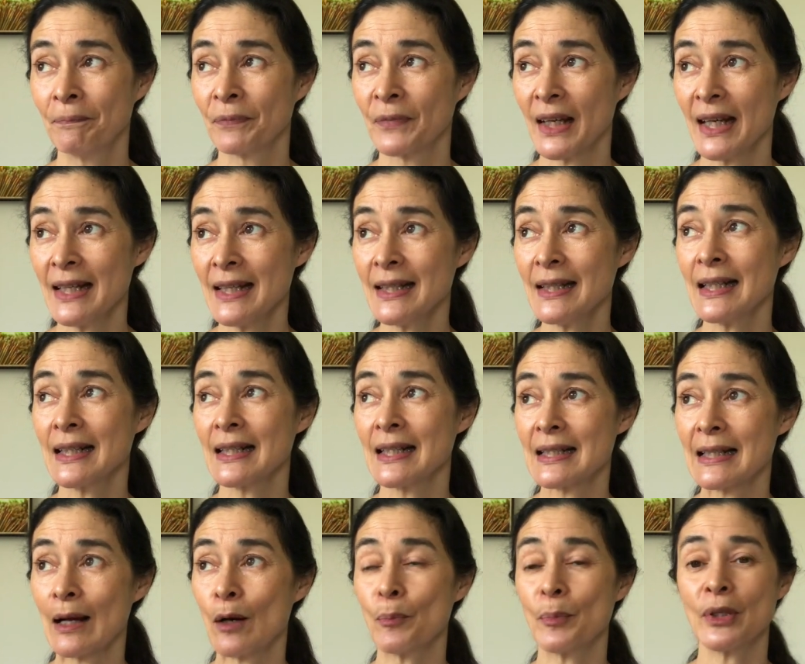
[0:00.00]
anything that's
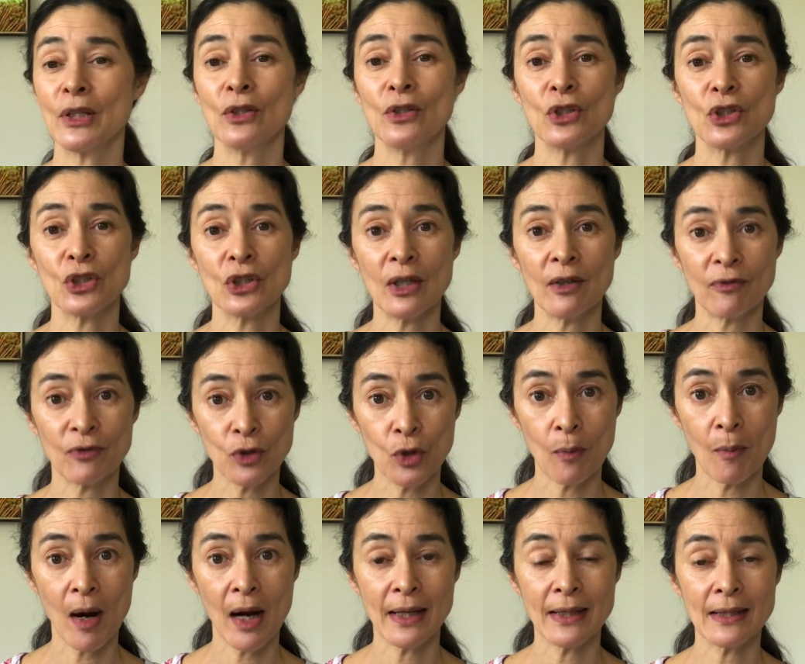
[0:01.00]
helping you to shift your
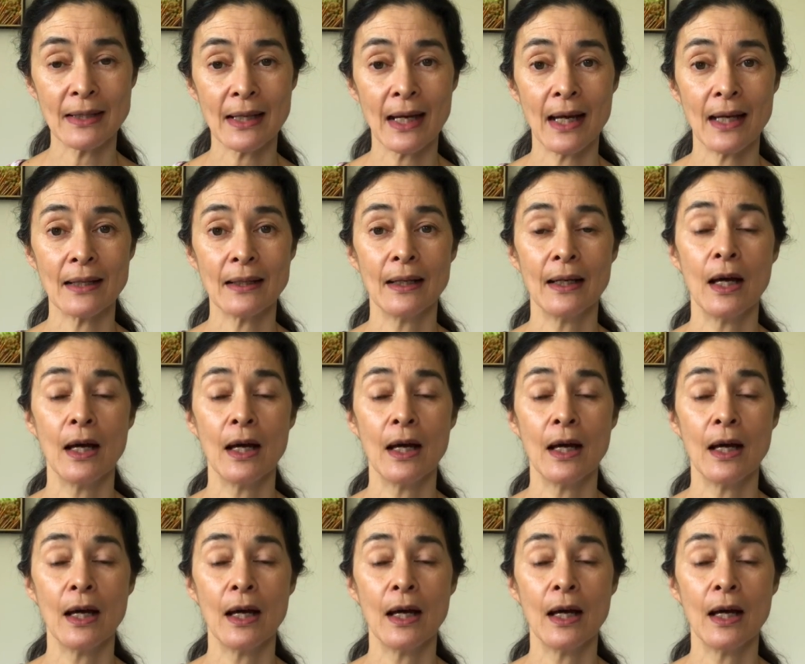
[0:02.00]
mindset,